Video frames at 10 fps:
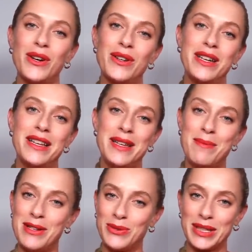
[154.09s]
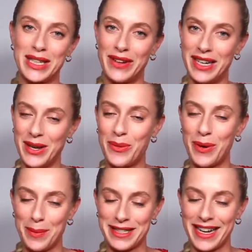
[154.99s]
on the Maison Crivity
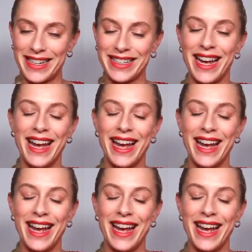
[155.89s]
website.